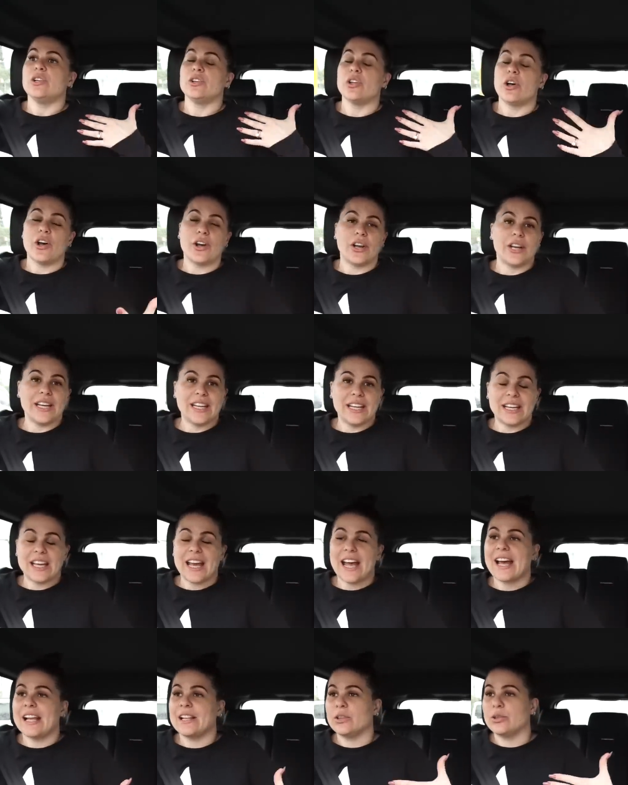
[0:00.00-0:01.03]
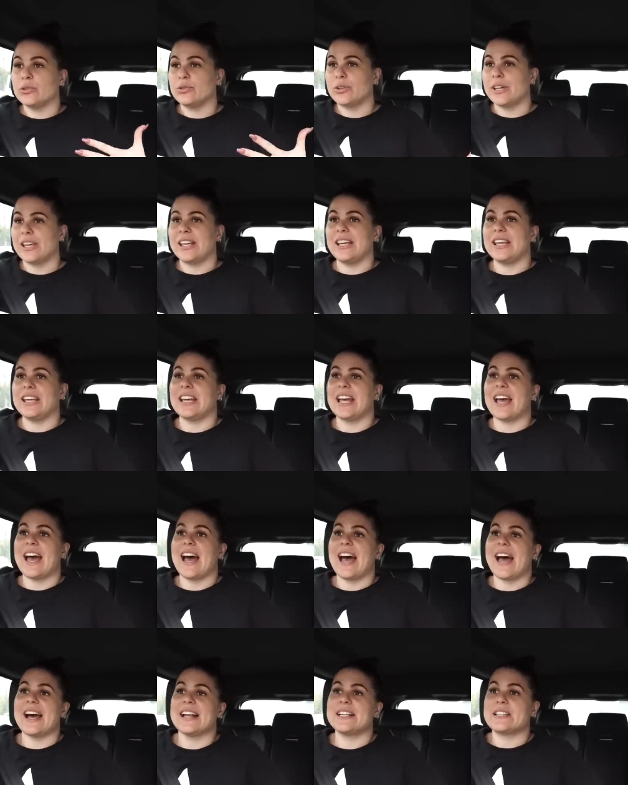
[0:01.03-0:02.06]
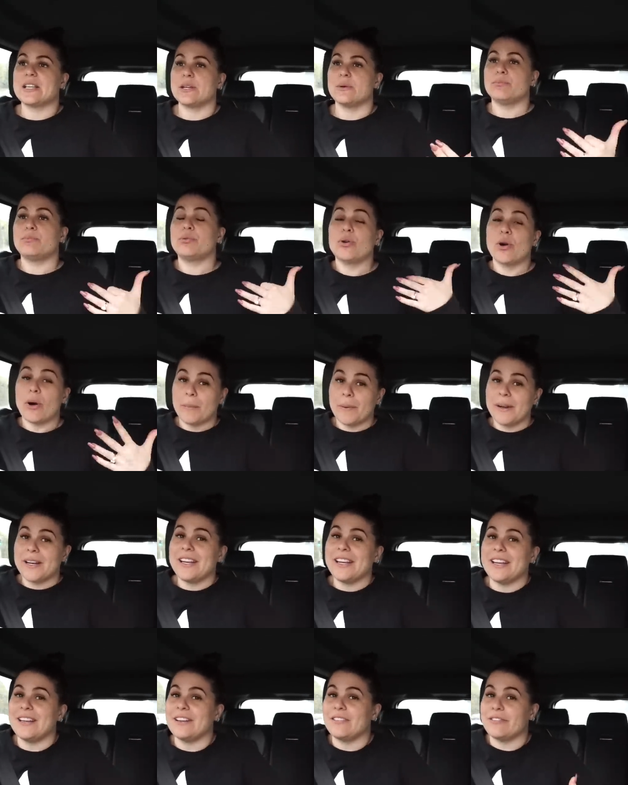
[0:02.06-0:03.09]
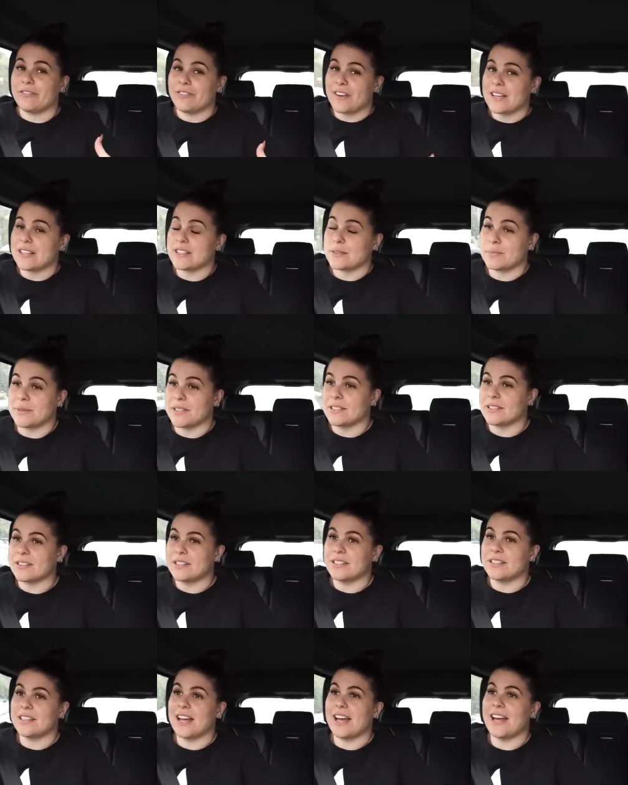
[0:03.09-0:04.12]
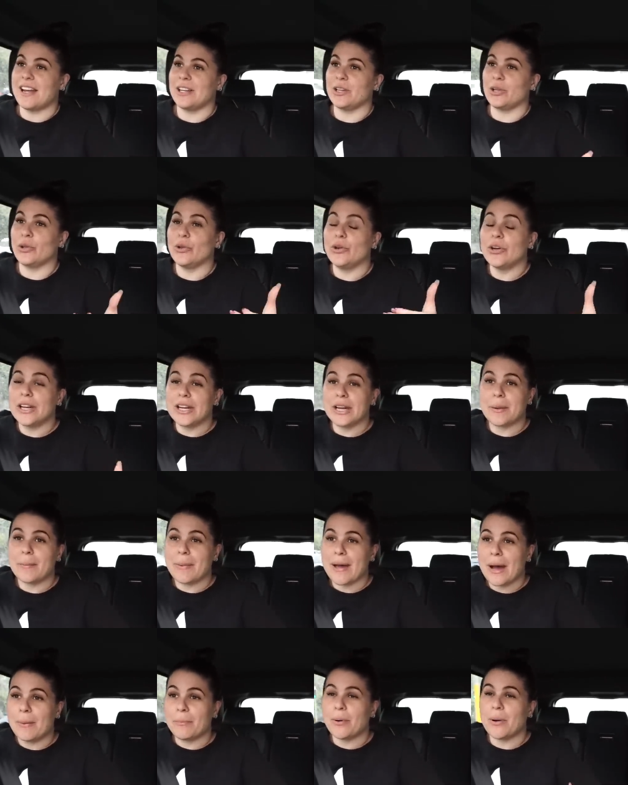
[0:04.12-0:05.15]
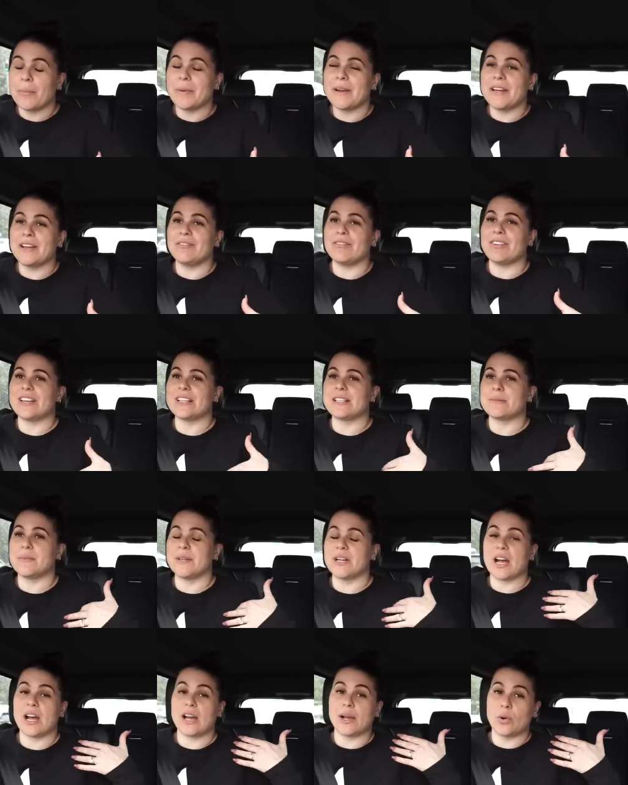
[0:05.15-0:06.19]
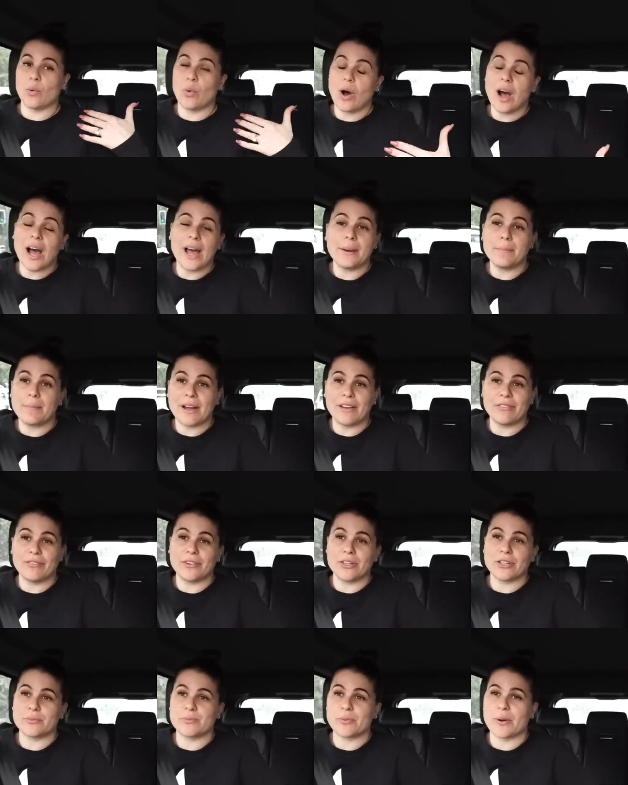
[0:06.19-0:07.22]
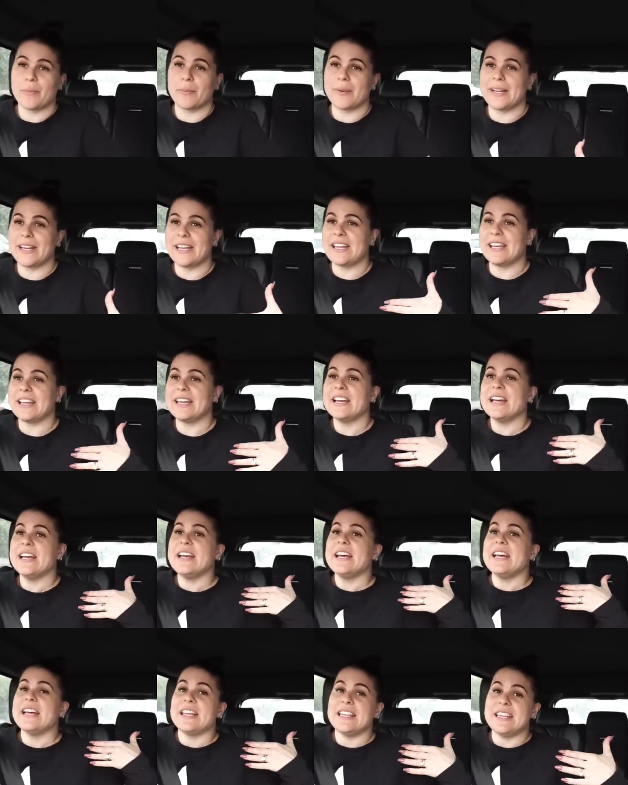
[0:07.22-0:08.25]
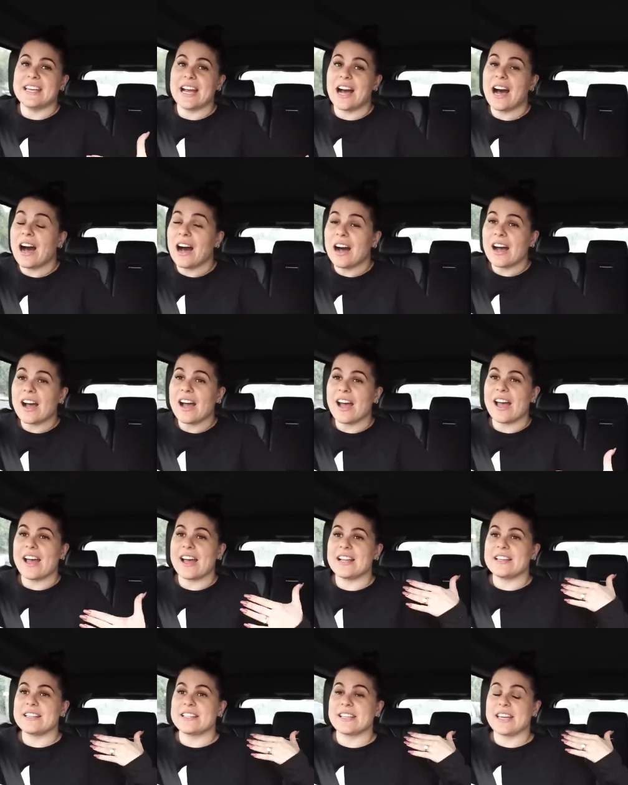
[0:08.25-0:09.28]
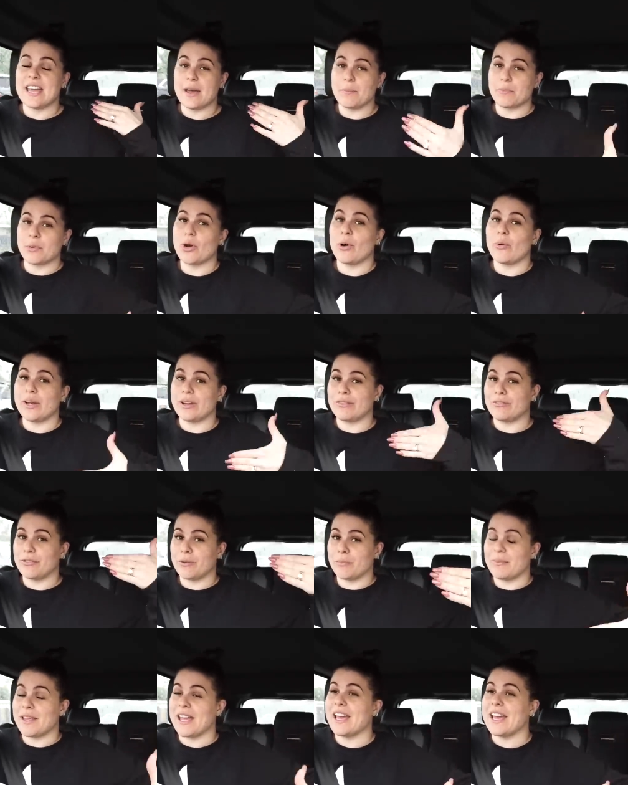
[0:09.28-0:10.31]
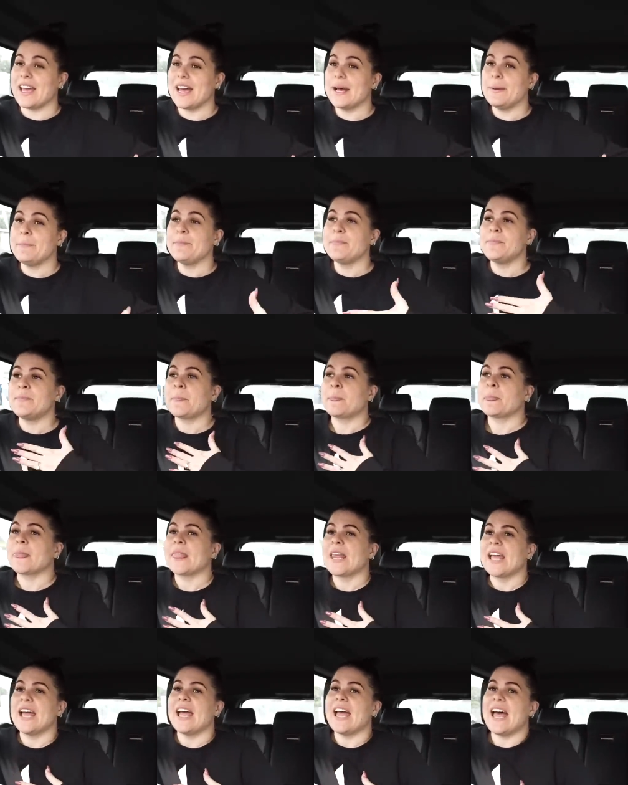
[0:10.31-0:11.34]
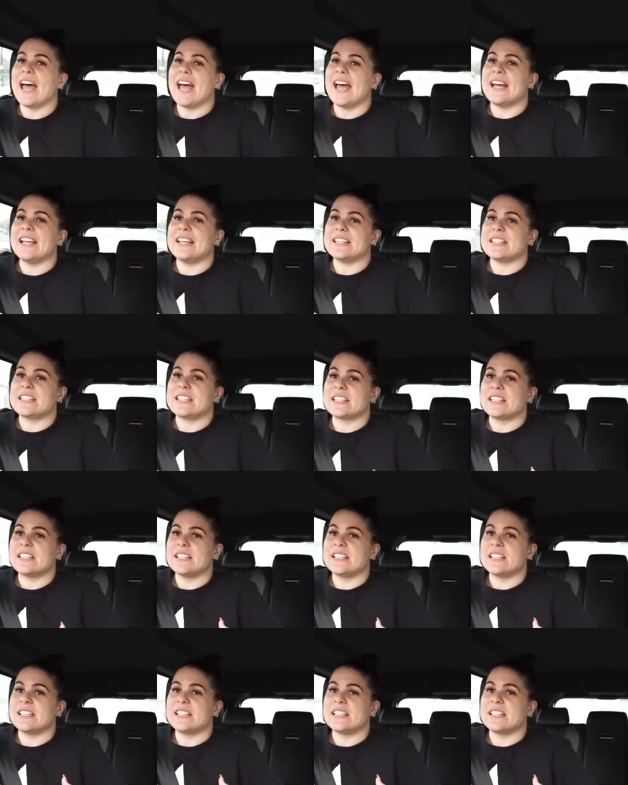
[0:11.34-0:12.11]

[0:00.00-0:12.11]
learning and looking at property investment and learning about property investment. I acquired my first property young and kept going from there. And